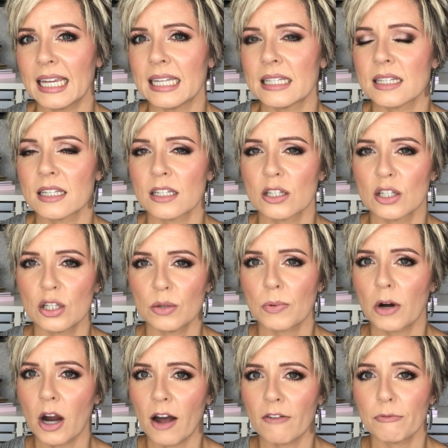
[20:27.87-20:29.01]
it's
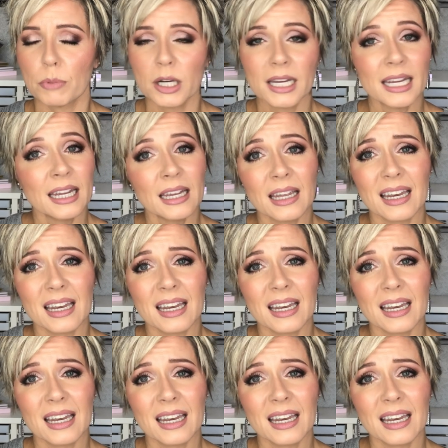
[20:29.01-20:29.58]
super off-putting